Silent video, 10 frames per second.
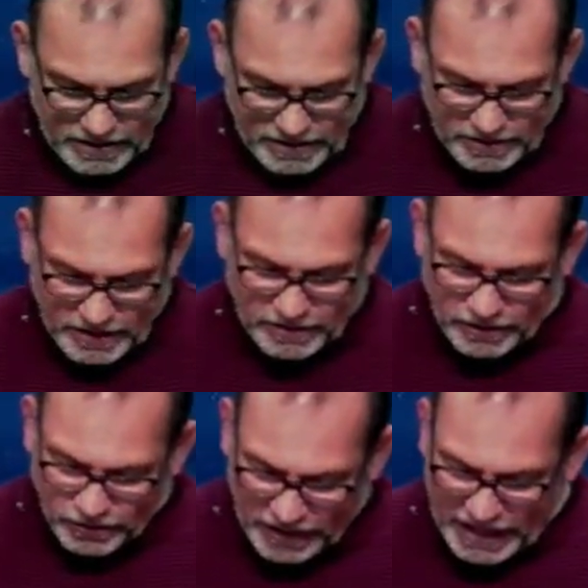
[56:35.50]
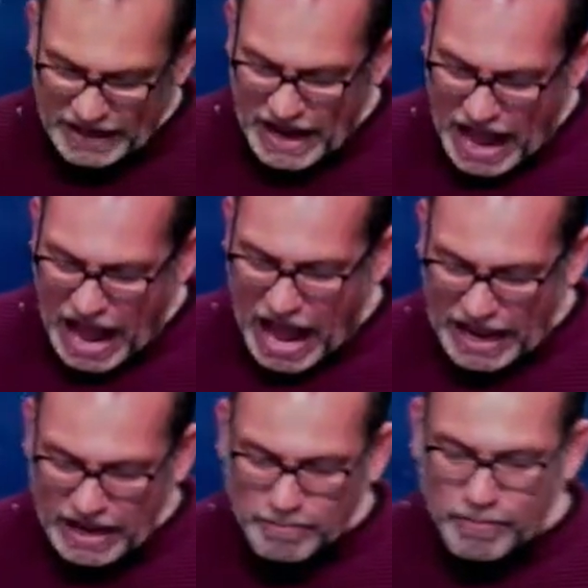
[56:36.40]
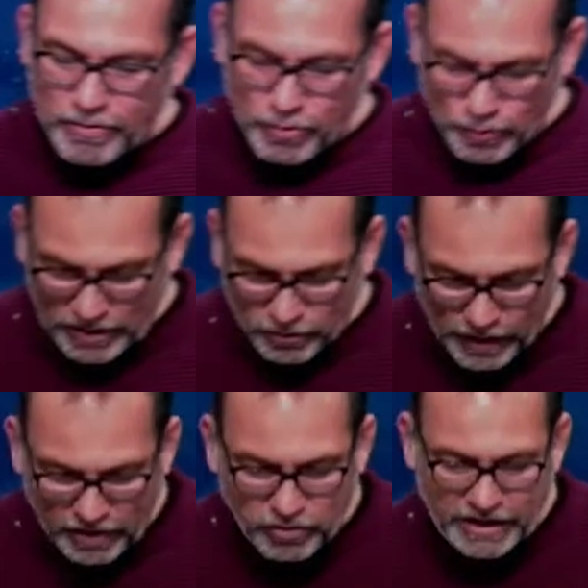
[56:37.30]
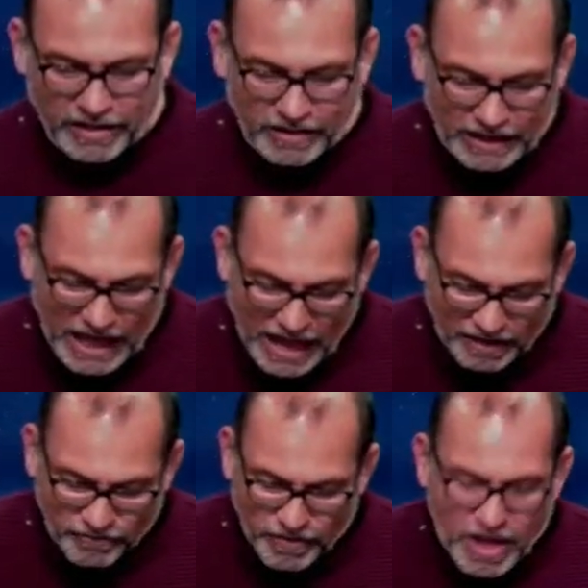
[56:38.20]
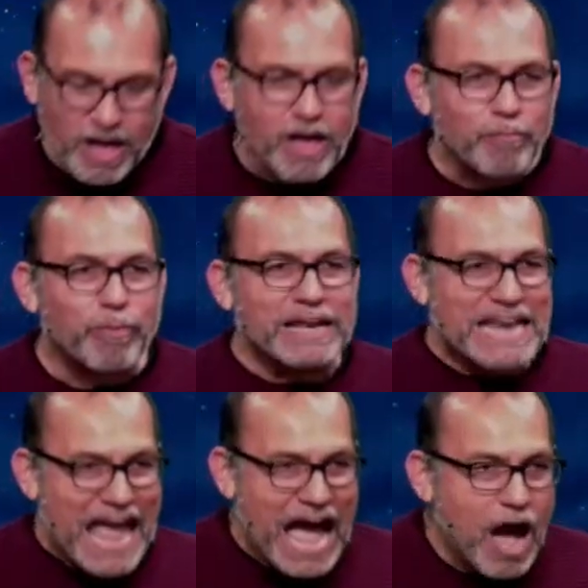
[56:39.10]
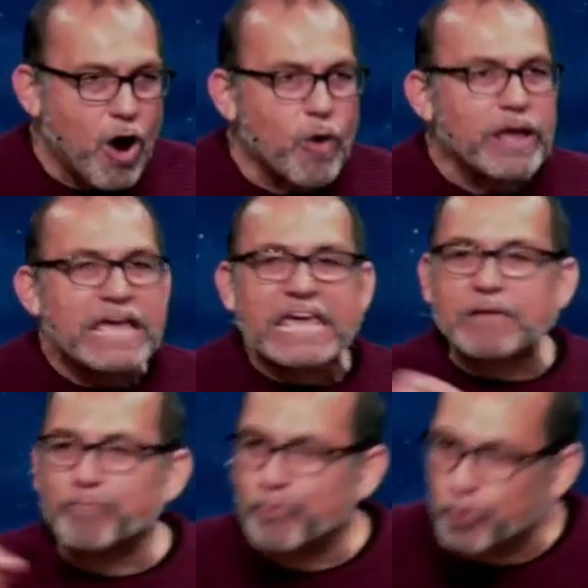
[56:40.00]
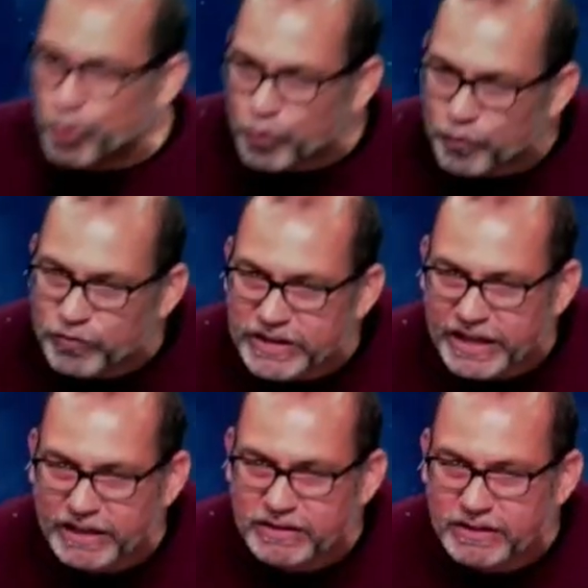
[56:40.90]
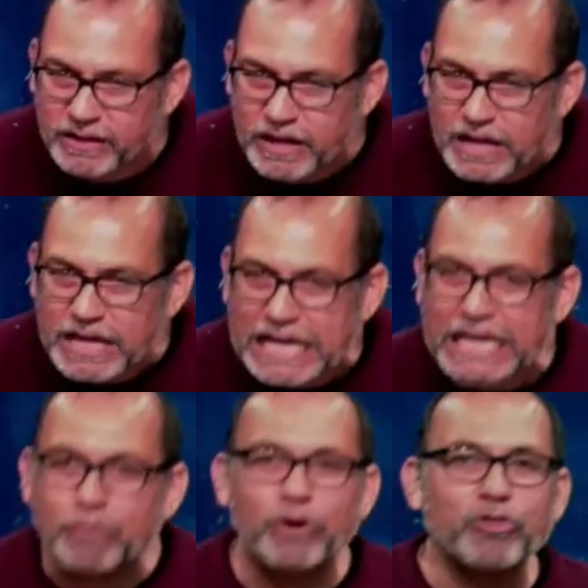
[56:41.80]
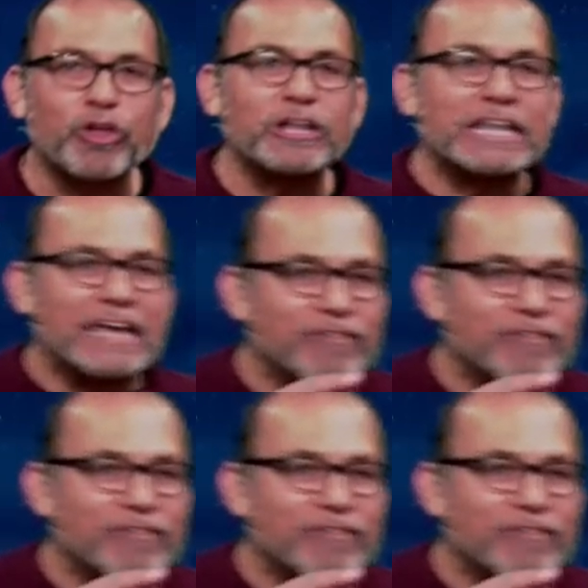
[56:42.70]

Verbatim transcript: Jesus said, I am the resurrection and the life, but now he proved it. He was a live,